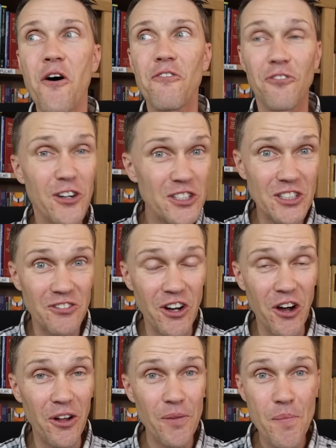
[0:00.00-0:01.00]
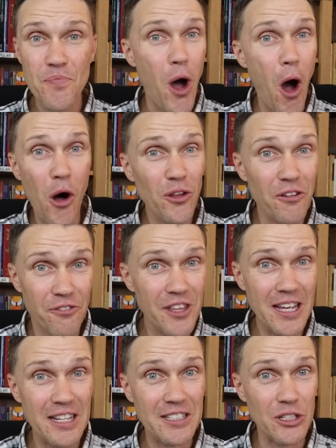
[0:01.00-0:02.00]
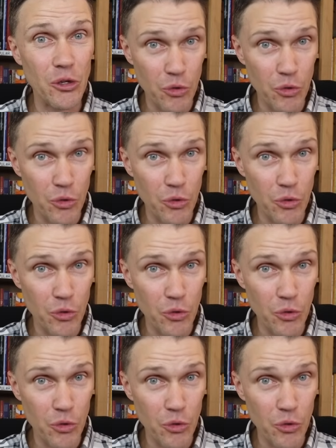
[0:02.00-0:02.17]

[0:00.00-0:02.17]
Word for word: First of all, all of these